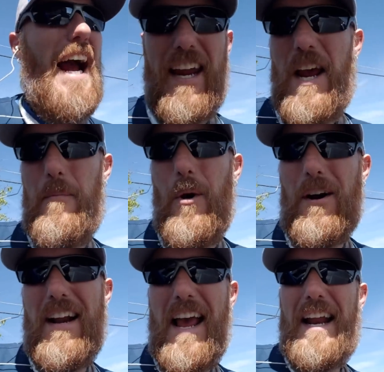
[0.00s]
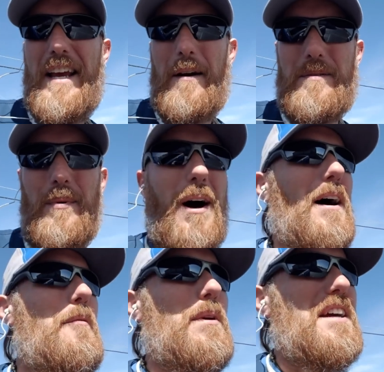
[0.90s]
I can't park in a handicapped
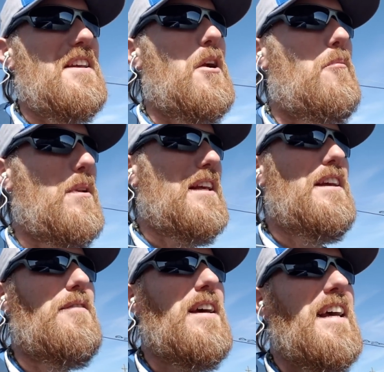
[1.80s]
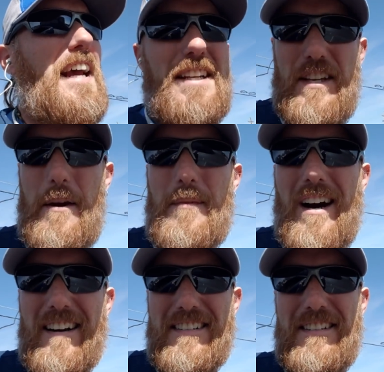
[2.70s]
spot because I don't believe in the same
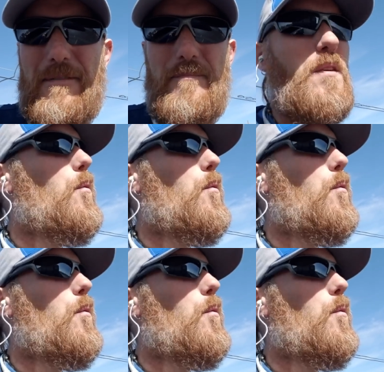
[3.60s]
God as them.